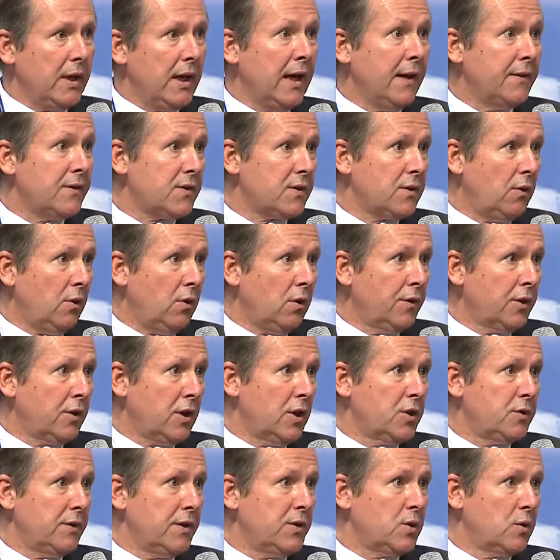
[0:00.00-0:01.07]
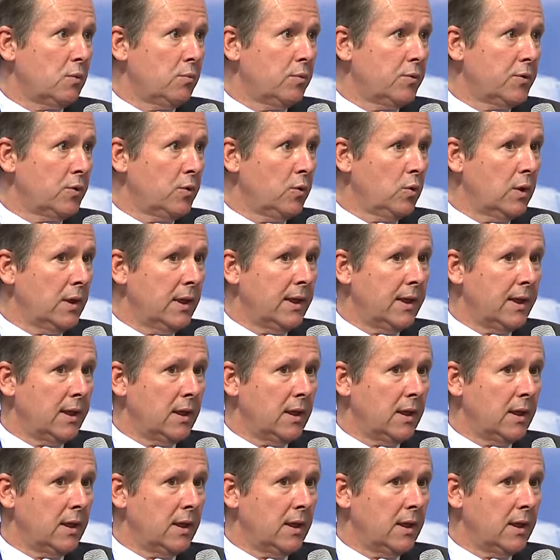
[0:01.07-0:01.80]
We asked all the countries to